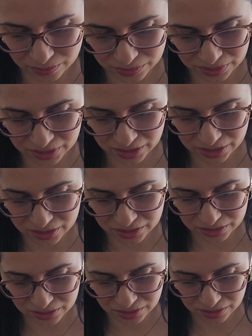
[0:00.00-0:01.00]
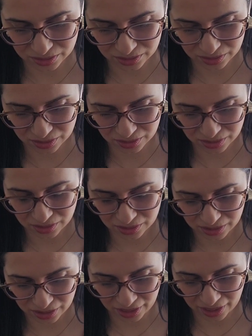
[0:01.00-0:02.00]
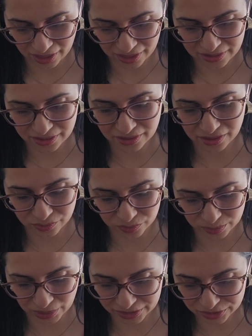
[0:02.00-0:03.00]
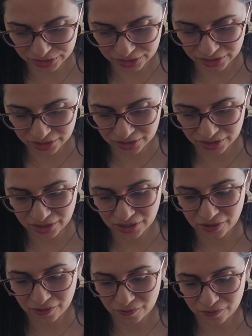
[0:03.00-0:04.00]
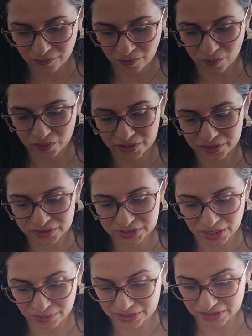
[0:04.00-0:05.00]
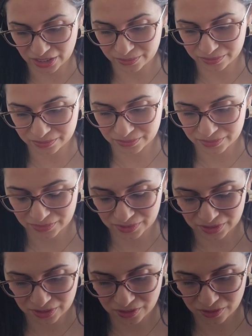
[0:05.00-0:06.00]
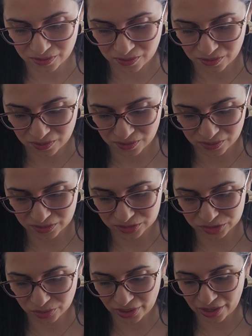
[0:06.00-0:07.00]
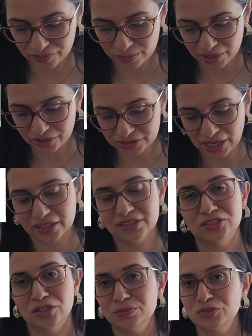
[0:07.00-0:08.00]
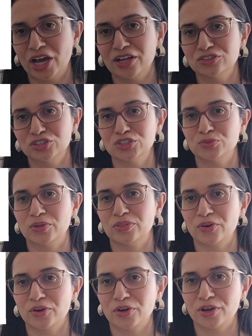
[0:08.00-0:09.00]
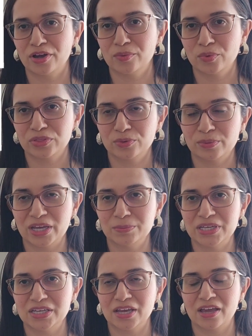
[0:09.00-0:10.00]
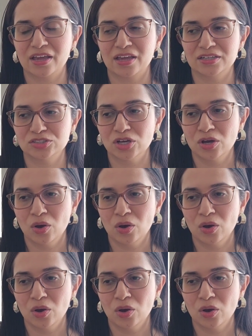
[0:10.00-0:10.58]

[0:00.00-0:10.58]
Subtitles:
Please add a reminder for tummy time. So every parent has some challenges with their baby, and